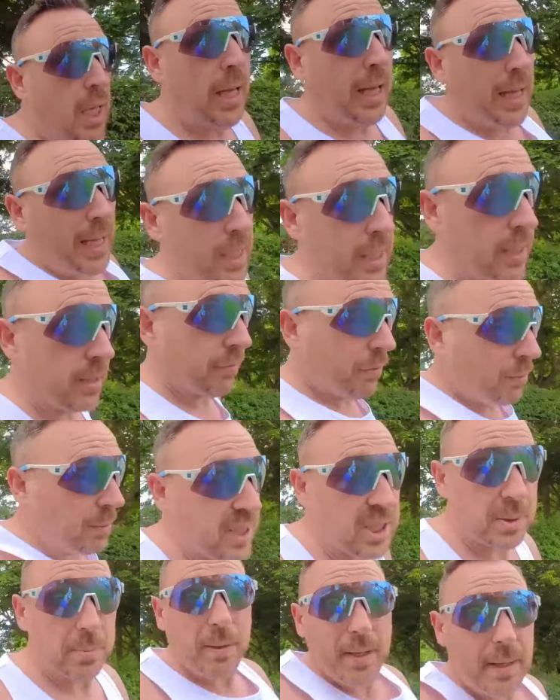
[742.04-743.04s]
and from
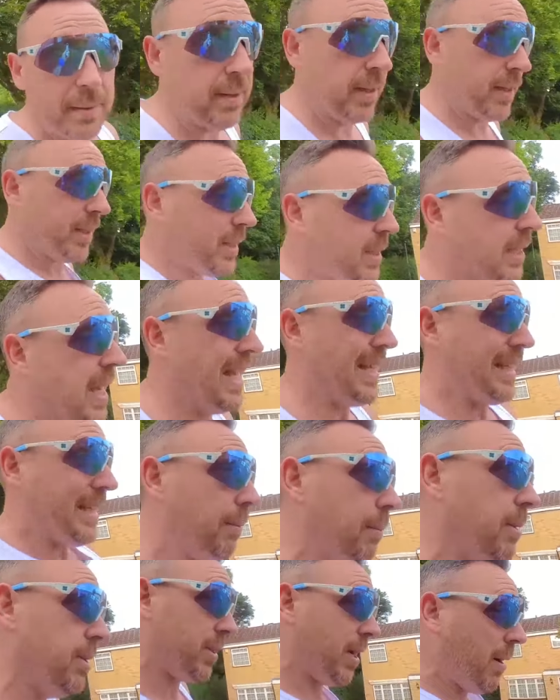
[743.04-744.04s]
experience, and
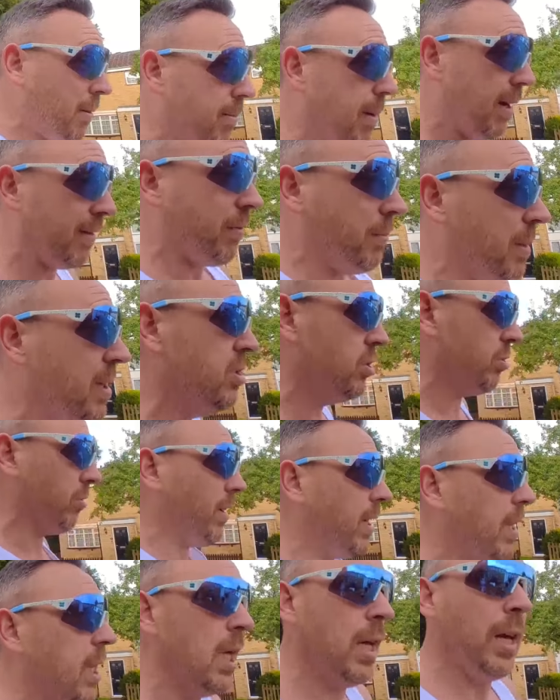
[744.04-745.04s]
somebody's coming back from
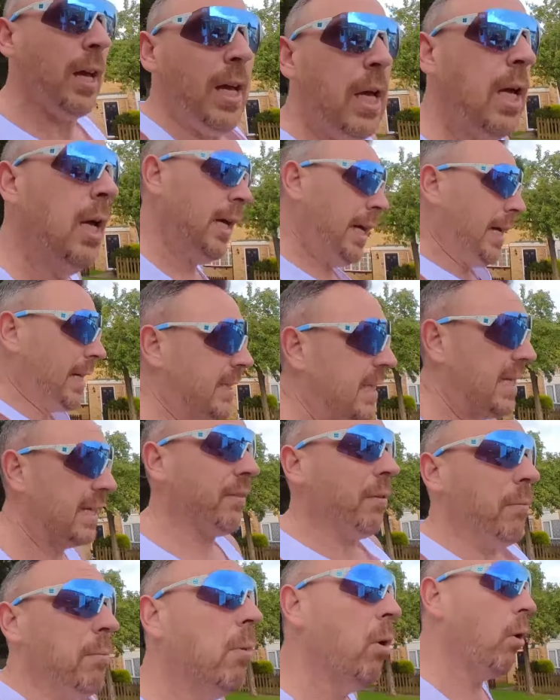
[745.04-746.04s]
injury, it's
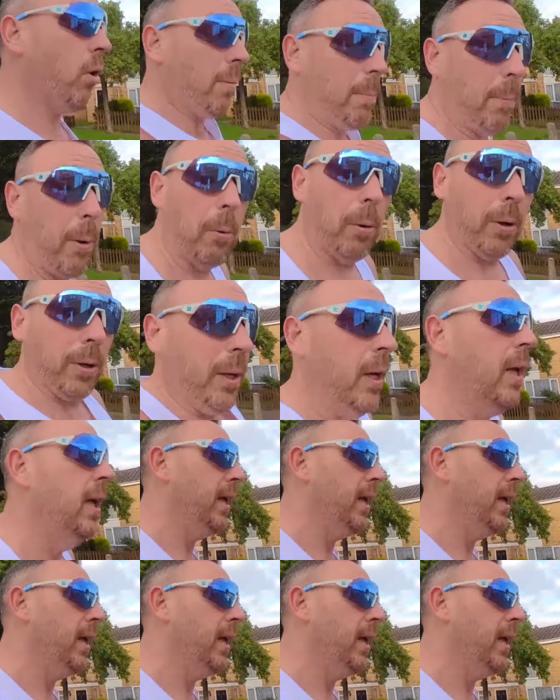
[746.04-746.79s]
even more important.